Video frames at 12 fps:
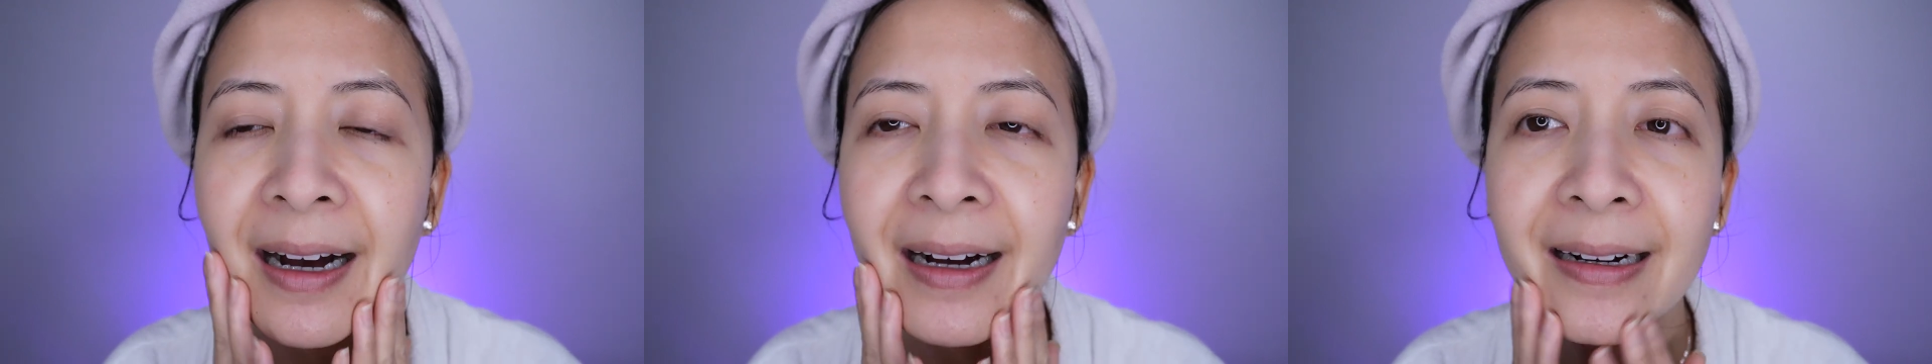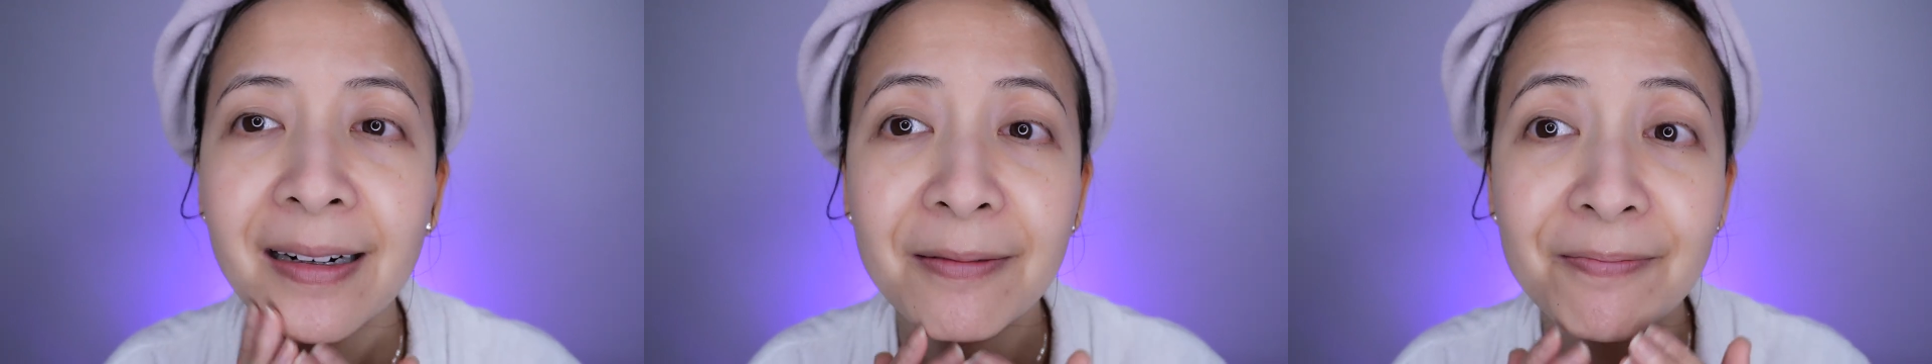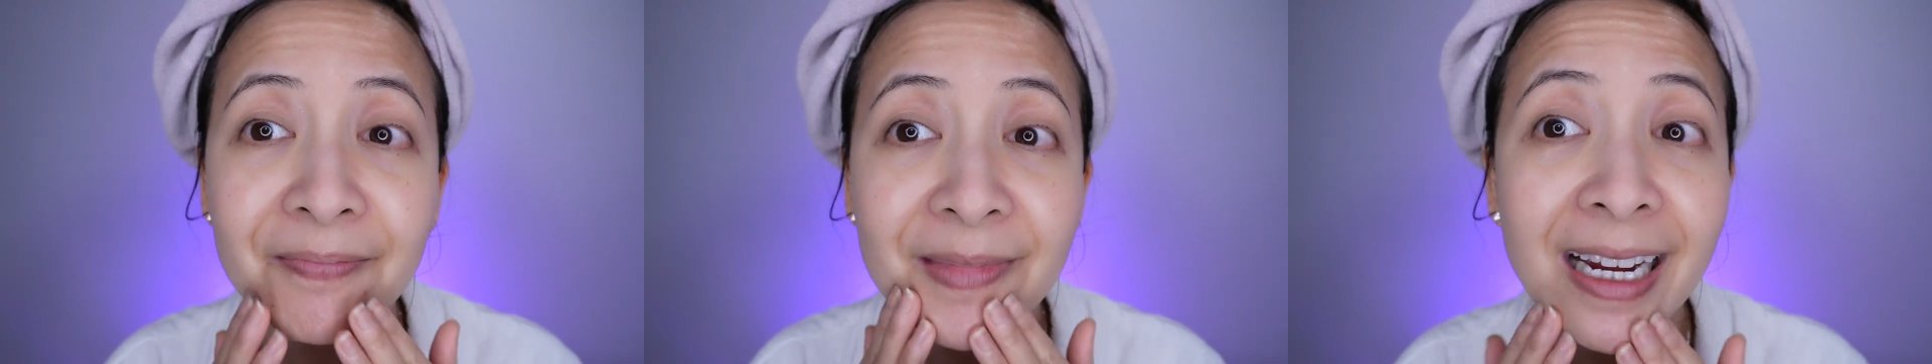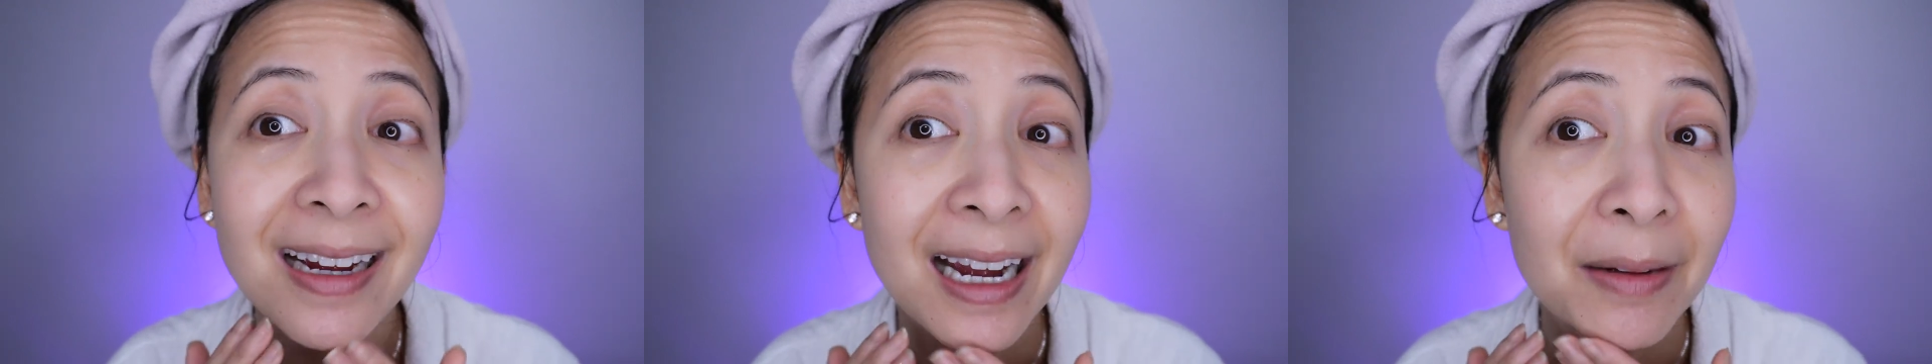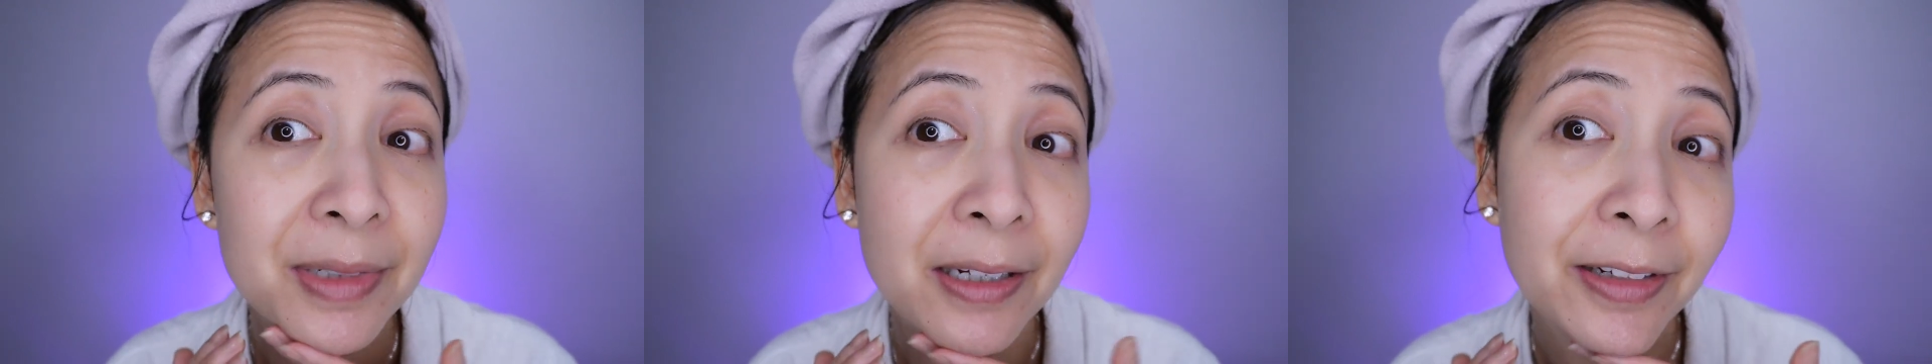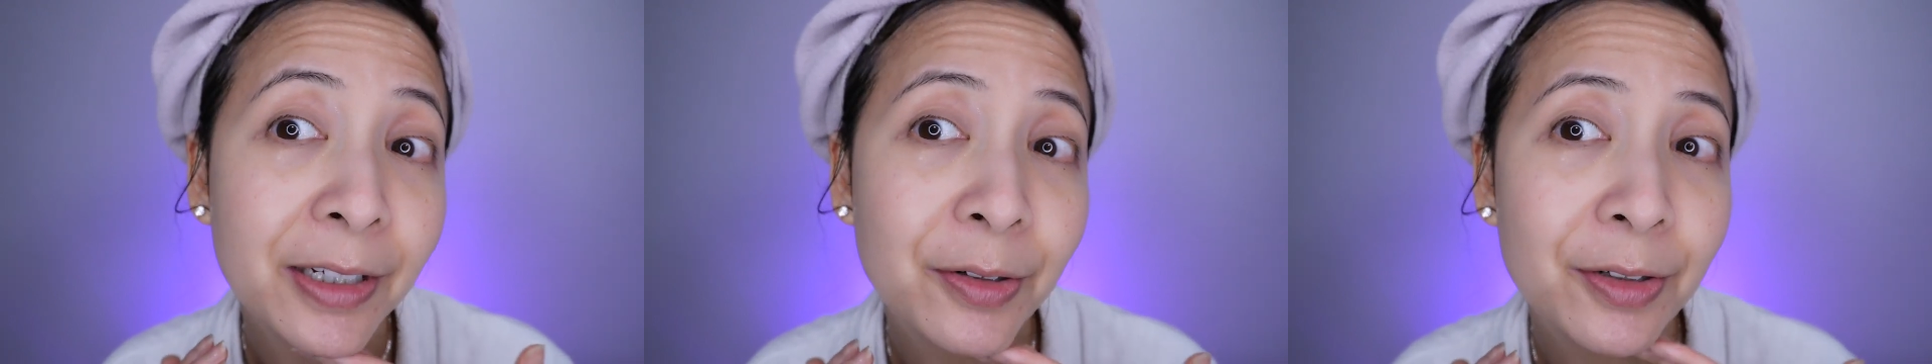Um, yeah, I'm
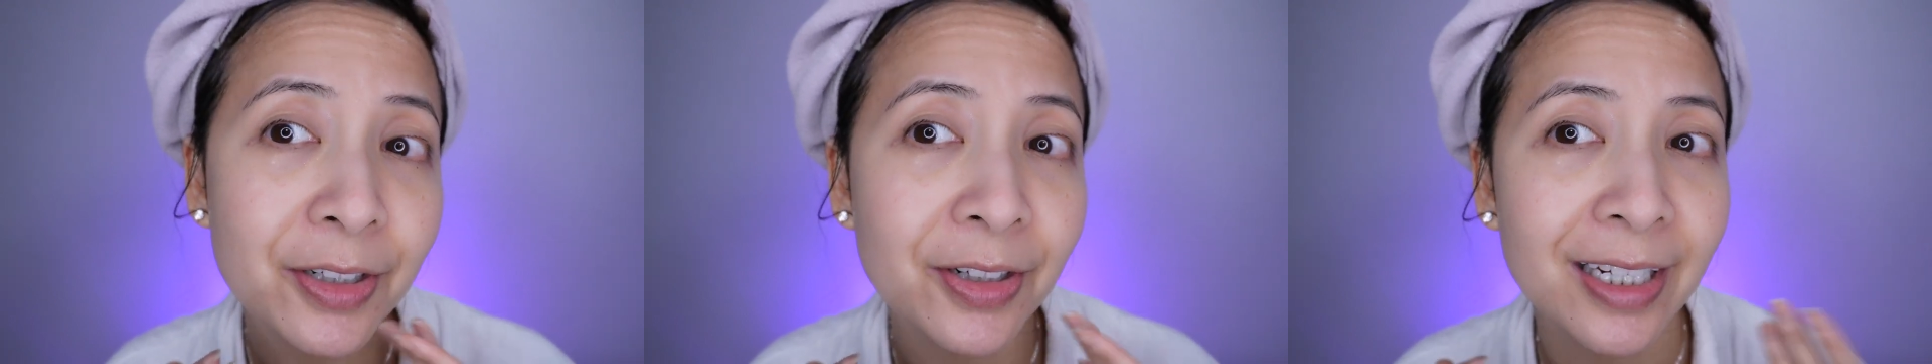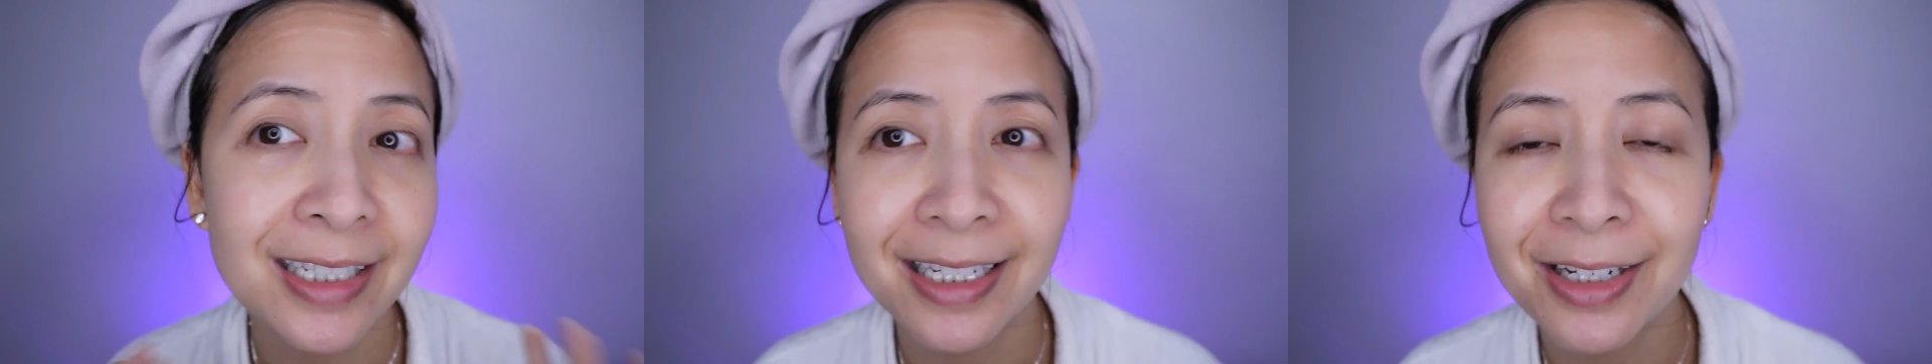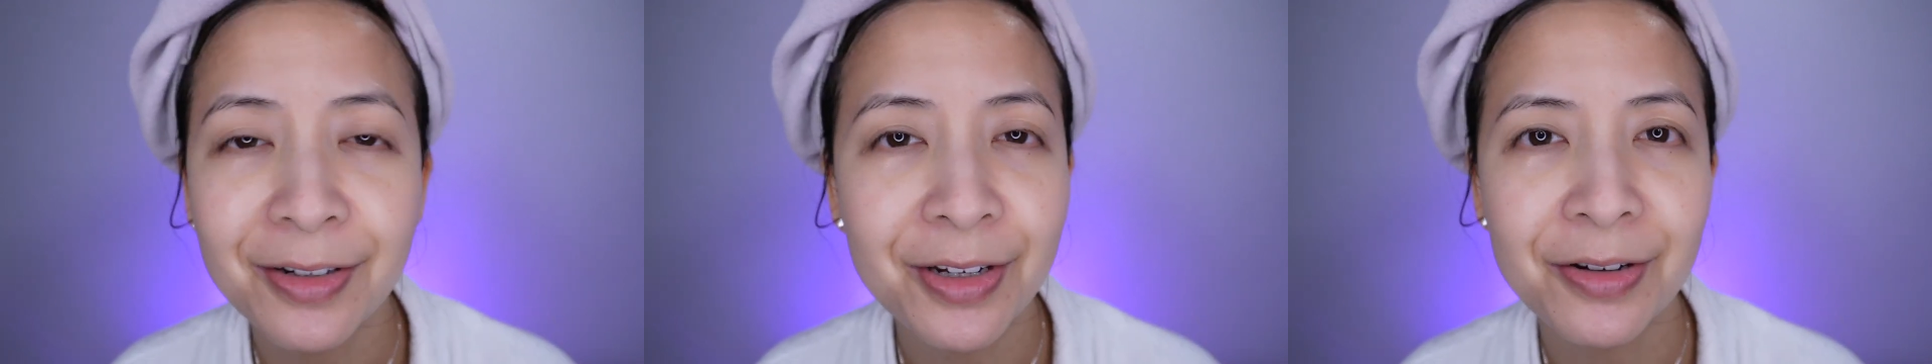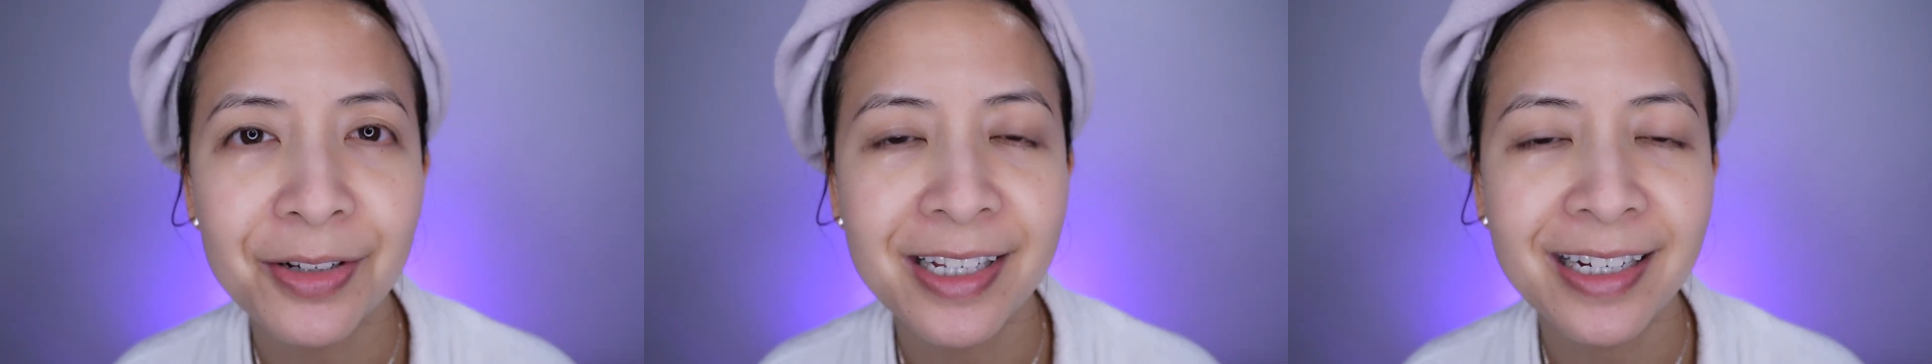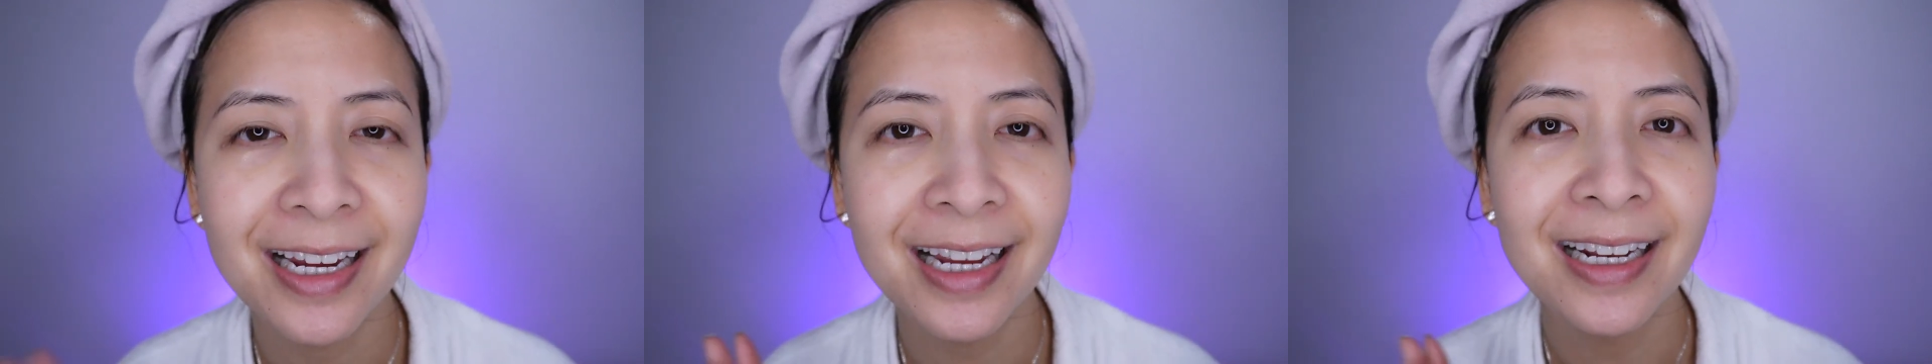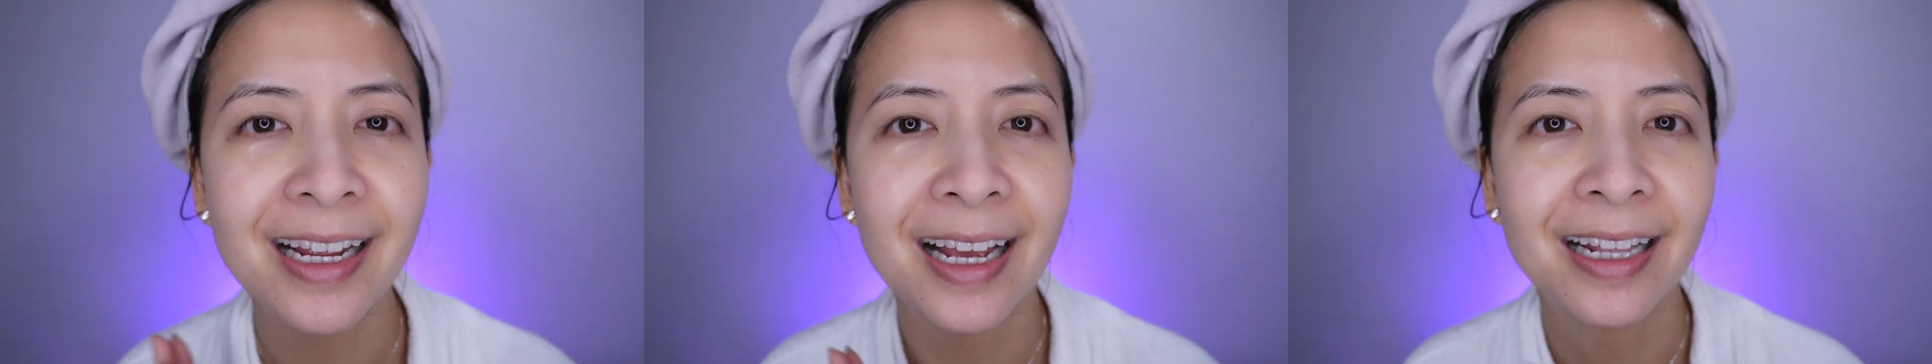definitely going to continue using it.